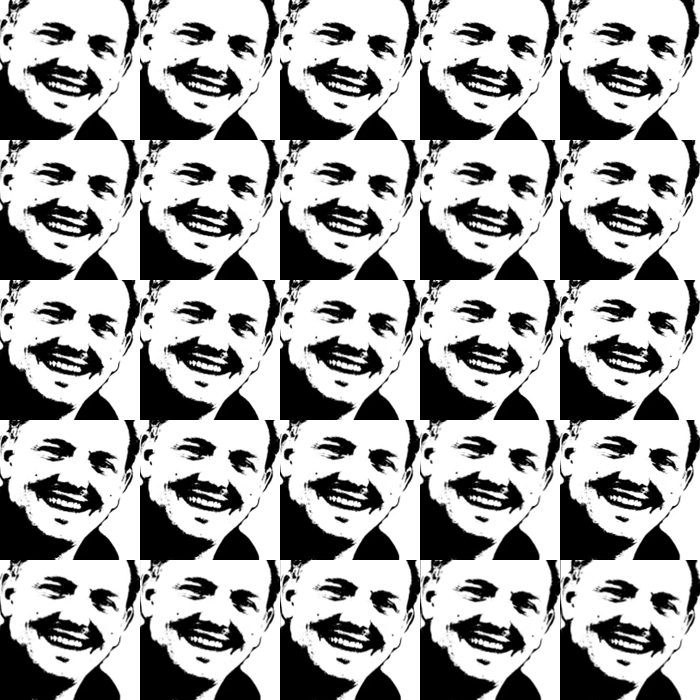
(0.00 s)
Sort of
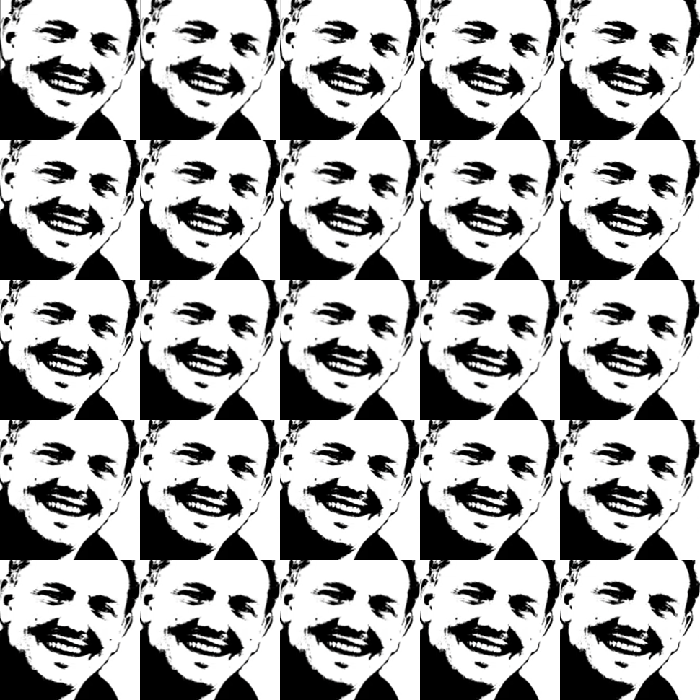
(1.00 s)
judges why the guys
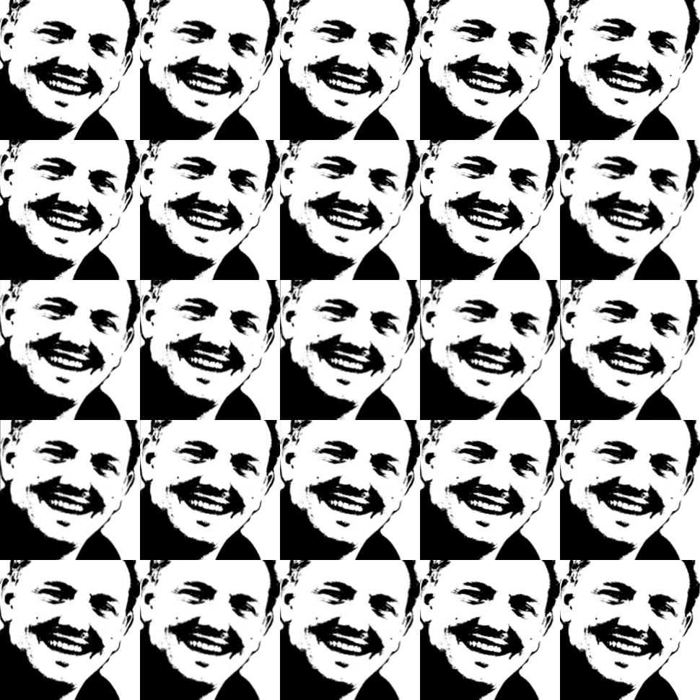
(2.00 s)
in front didn't
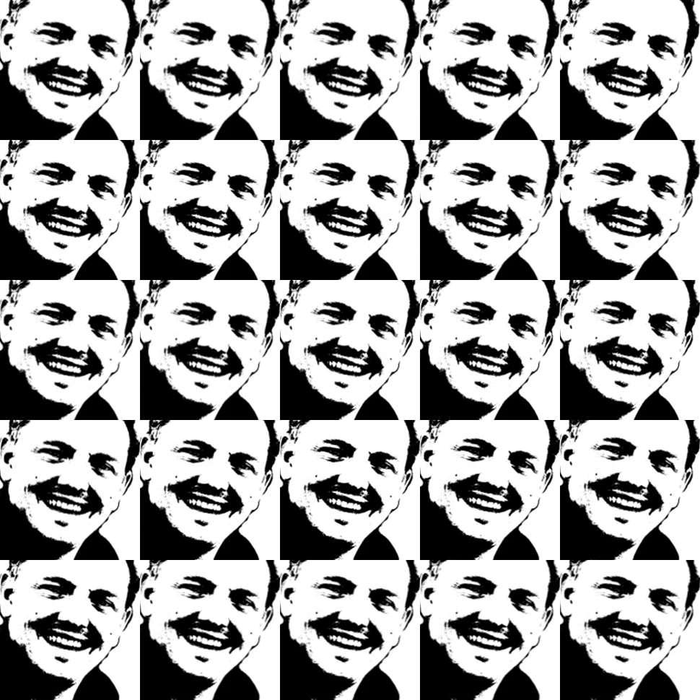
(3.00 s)
launch straight up.